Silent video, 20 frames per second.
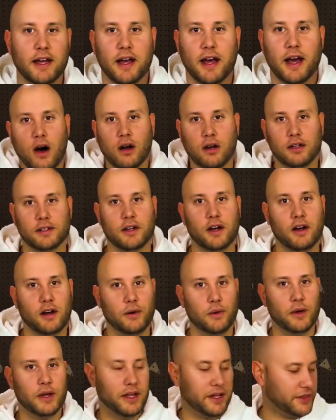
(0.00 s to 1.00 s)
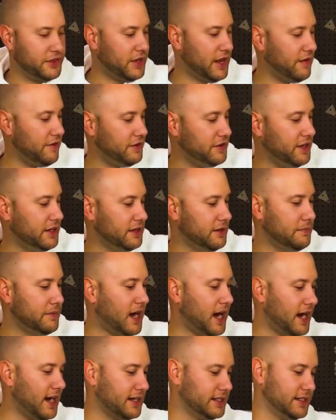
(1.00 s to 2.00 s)
All in all, with everything in the
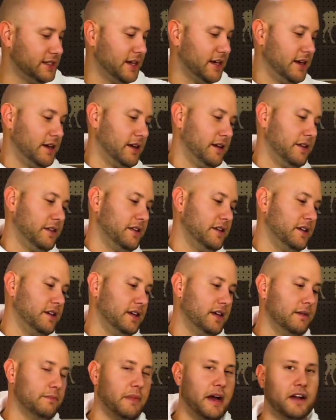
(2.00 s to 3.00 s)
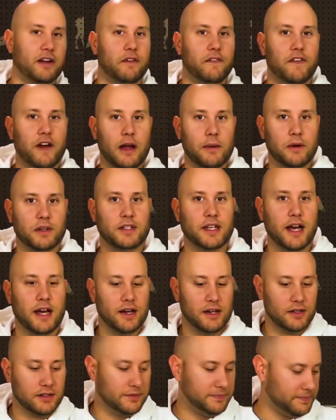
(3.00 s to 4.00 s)
box, the microfiber
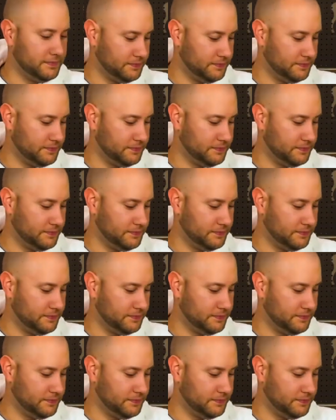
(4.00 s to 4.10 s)
towel,